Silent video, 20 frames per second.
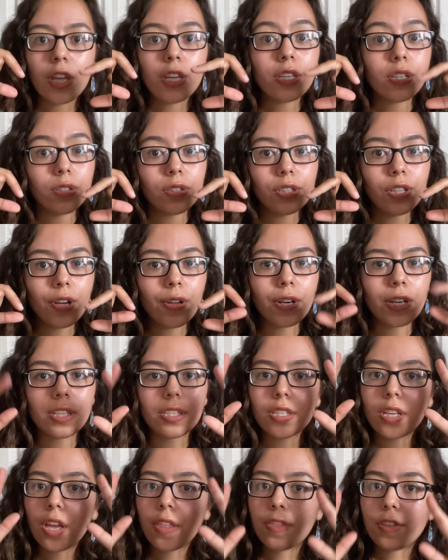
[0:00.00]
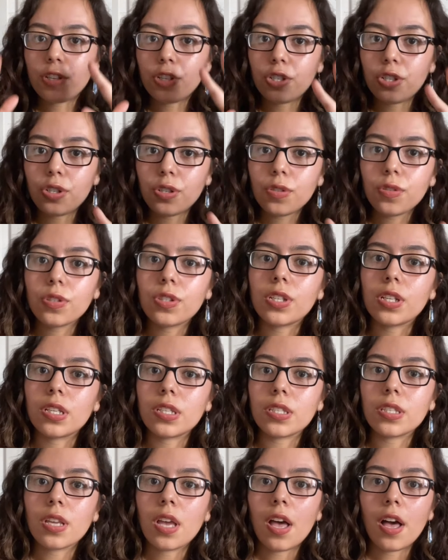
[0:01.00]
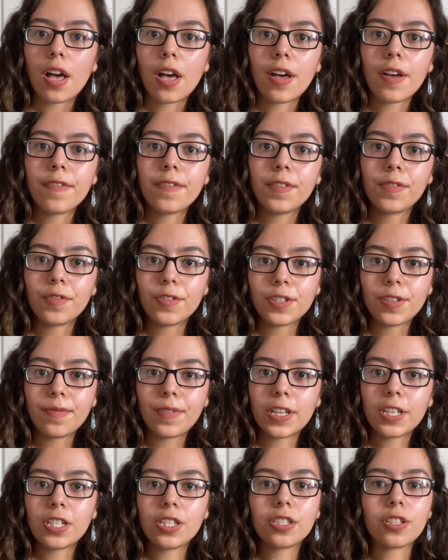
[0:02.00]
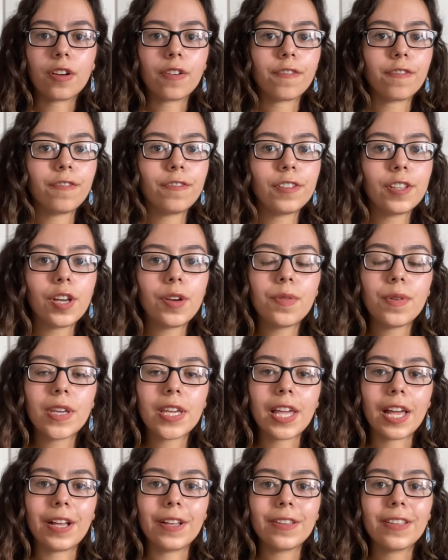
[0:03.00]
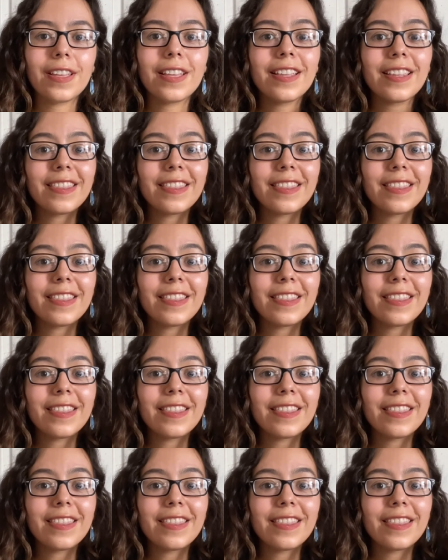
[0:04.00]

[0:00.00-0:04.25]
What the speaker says: You'll notice the juices of the fruits and veggies start flowing out.